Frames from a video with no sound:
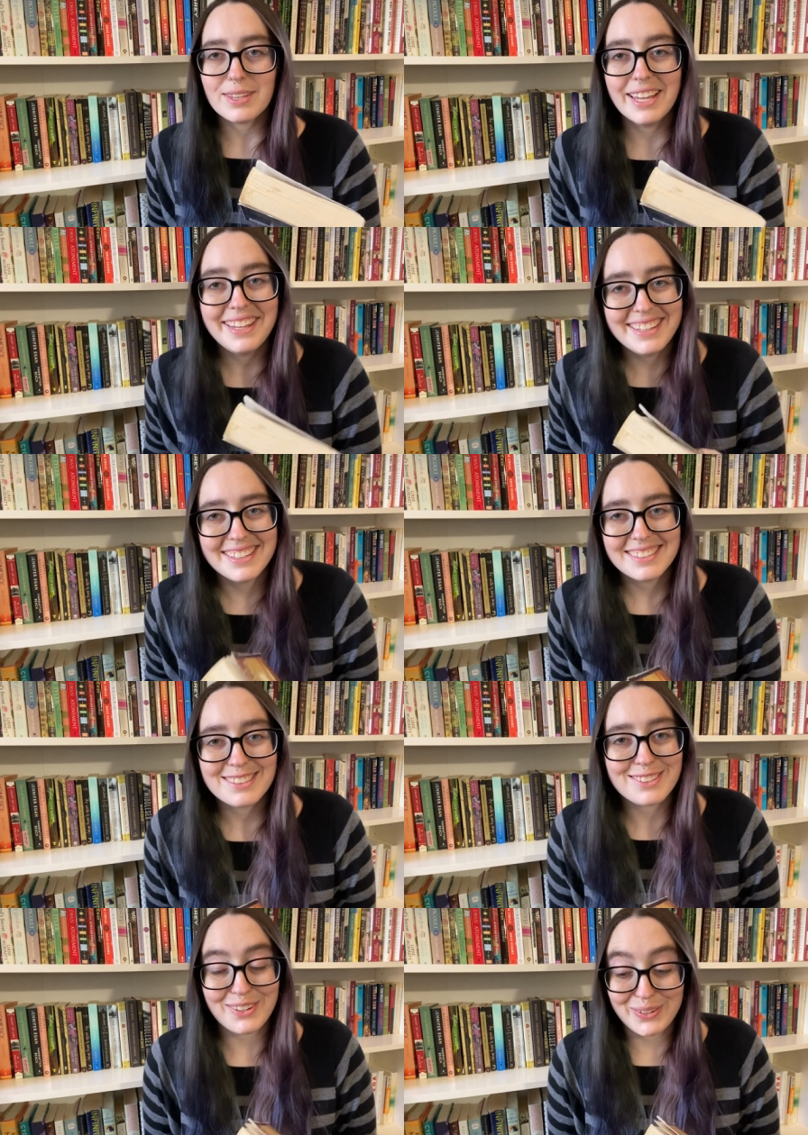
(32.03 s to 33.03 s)
thing.
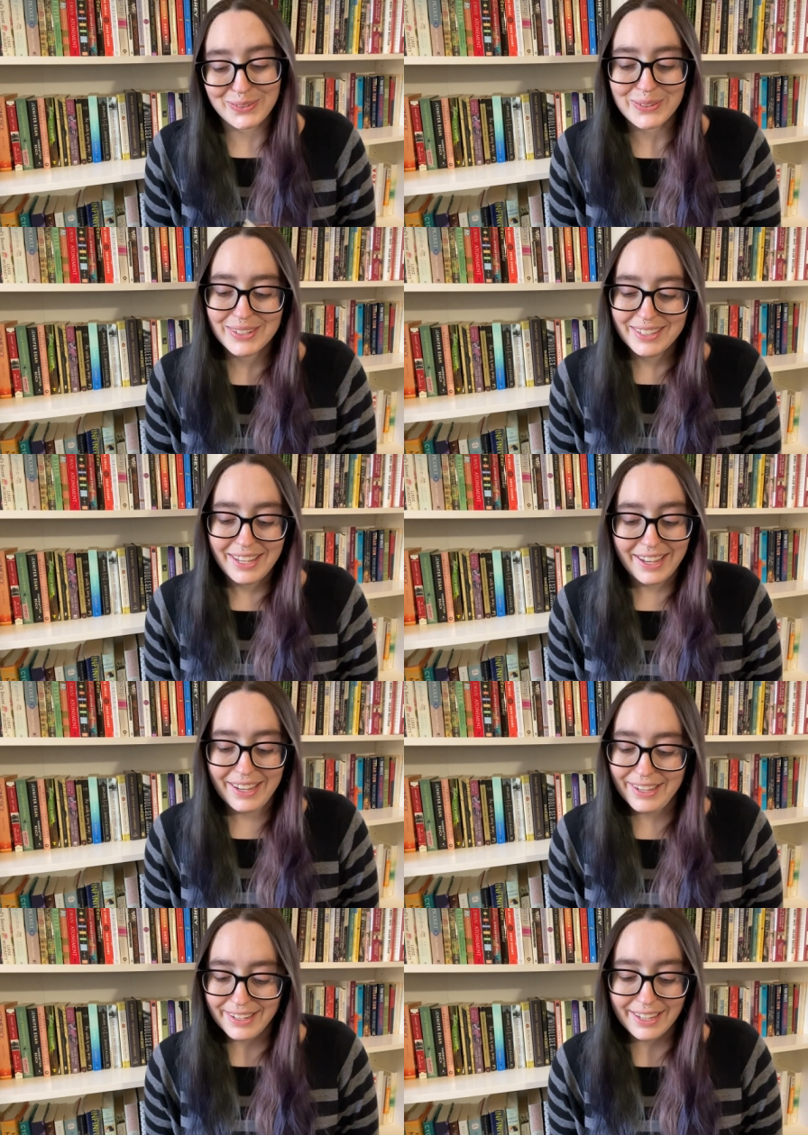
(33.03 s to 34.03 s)
so
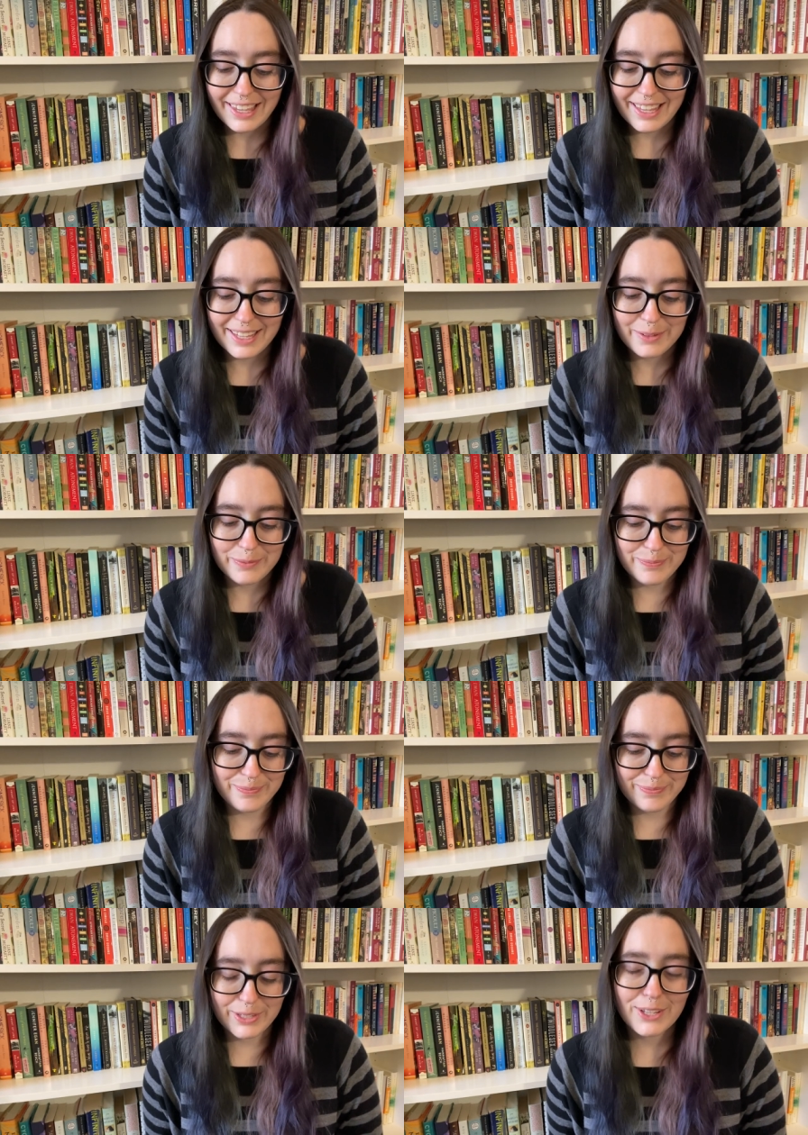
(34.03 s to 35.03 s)
again,
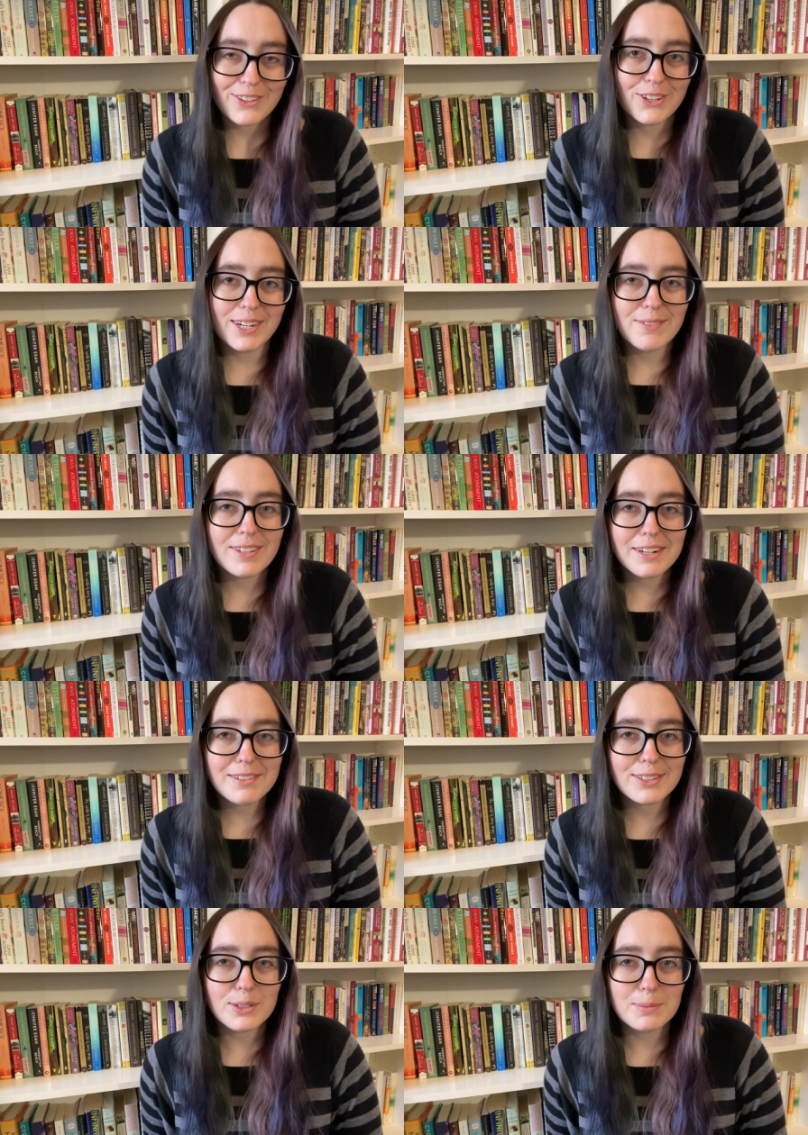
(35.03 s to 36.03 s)
could have done
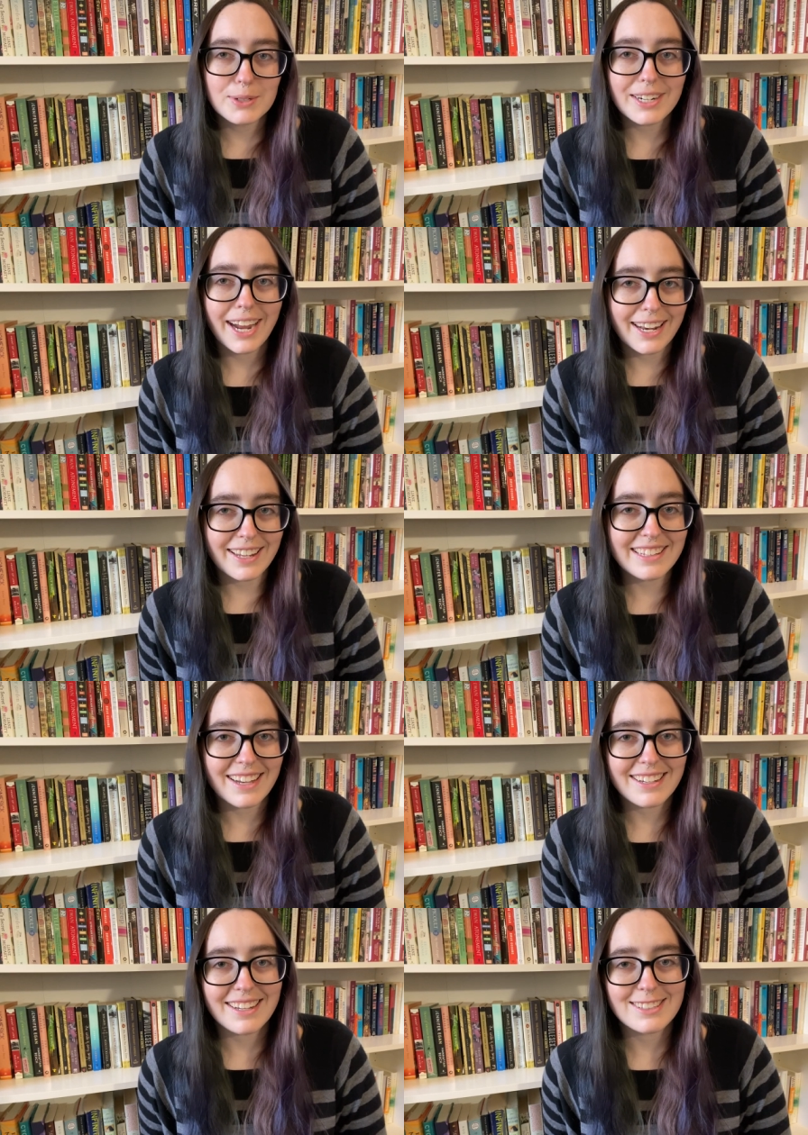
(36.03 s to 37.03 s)
a little more had I
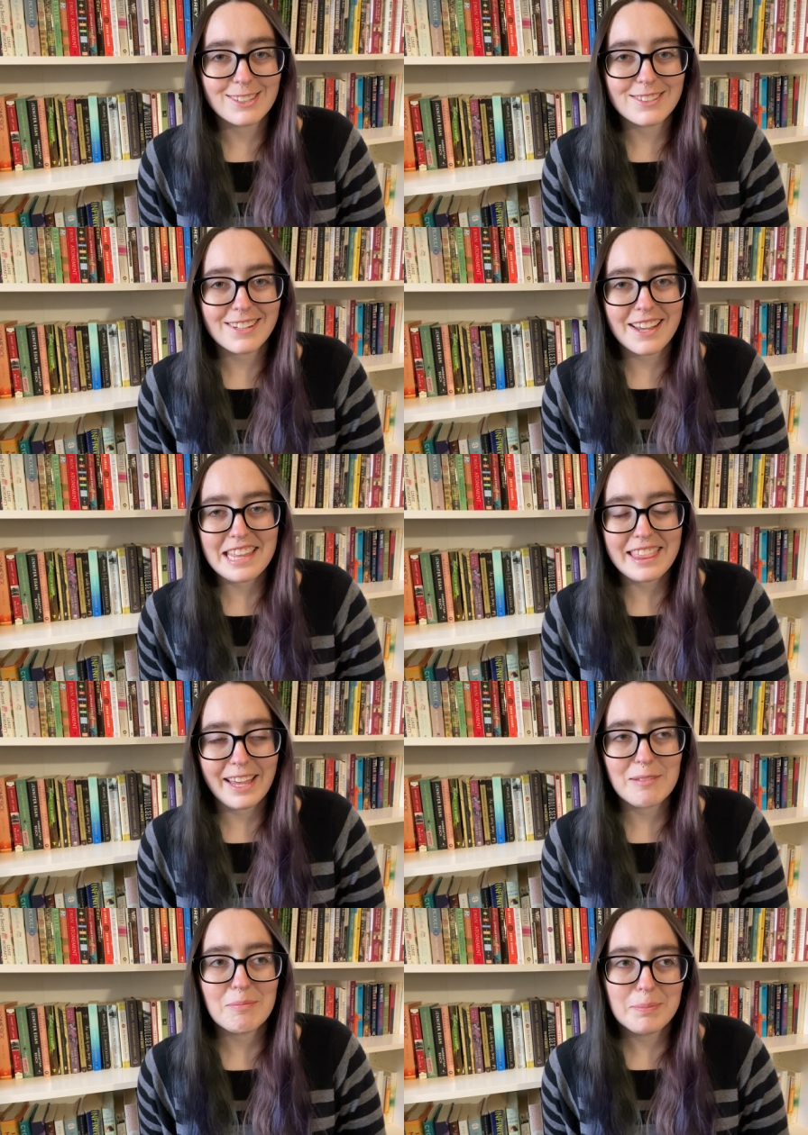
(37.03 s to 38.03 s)
not got so stuck in
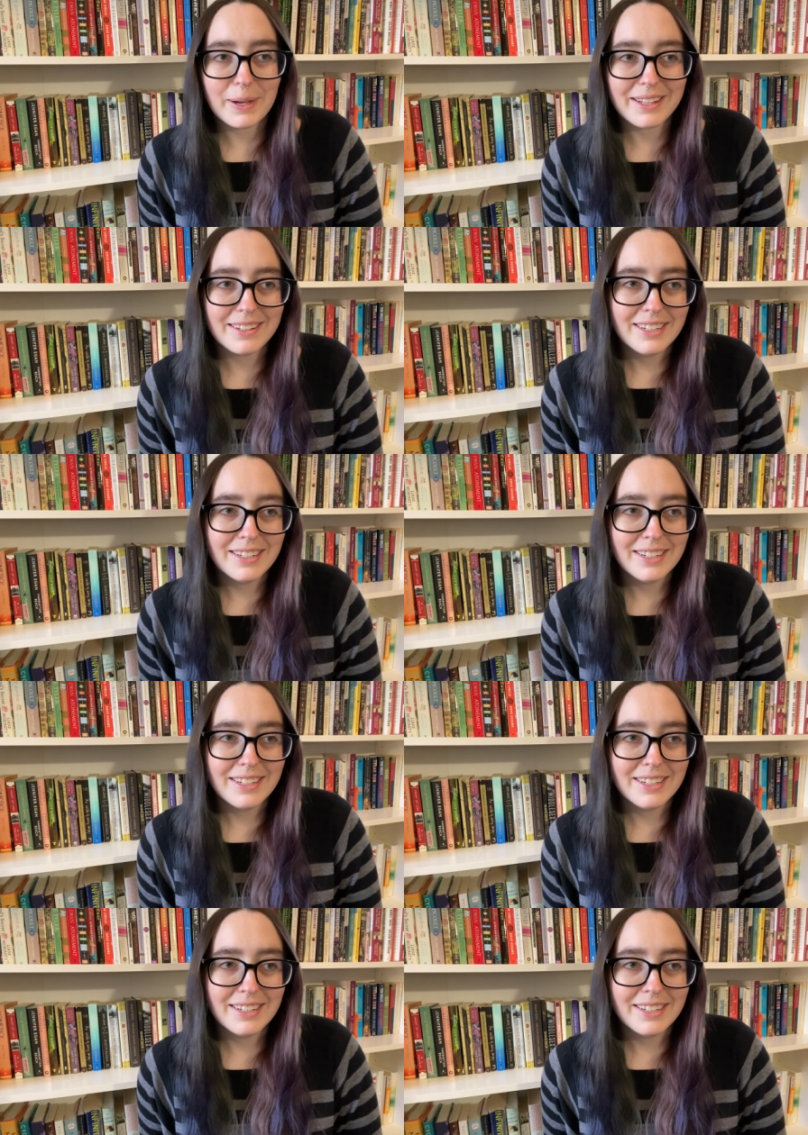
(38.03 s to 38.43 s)
that, but